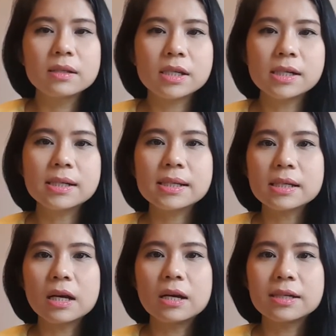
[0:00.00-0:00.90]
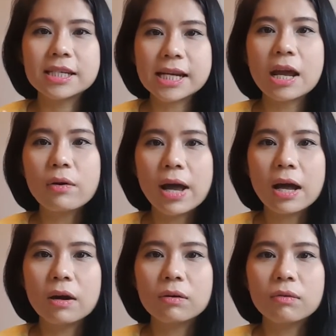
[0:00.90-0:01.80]
Just a shout
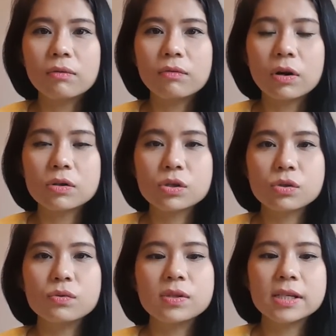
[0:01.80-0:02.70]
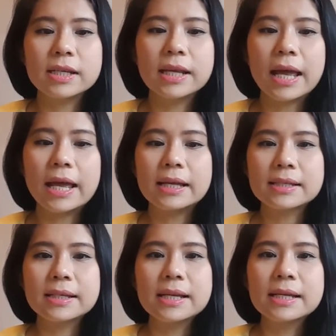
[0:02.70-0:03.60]
out for Suzi at